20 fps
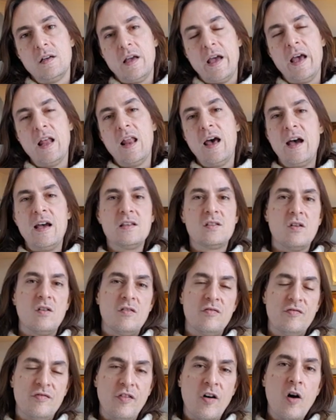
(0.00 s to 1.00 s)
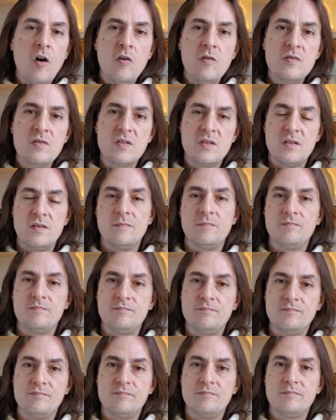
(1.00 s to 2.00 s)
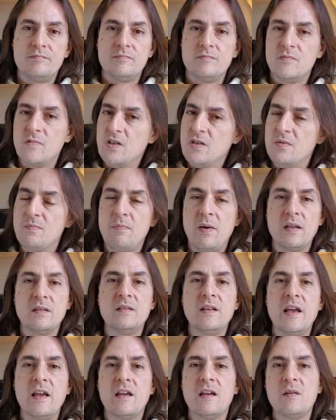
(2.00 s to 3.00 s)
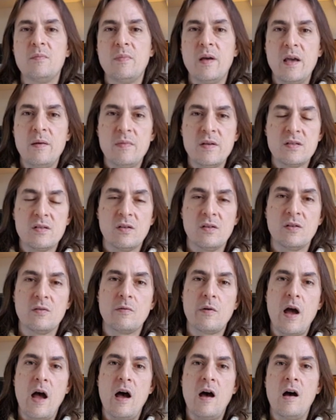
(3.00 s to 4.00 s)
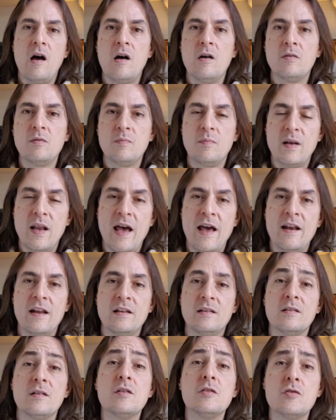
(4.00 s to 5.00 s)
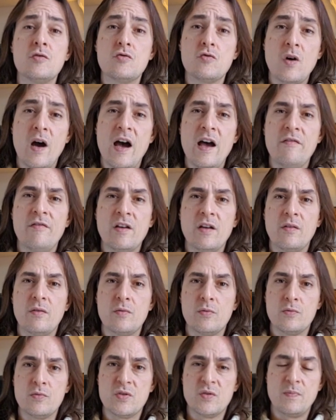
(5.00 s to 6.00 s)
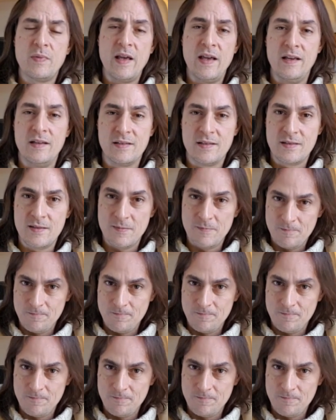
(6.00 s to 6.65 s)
allies or foes, just butt-naked babies on a round planet driving through space.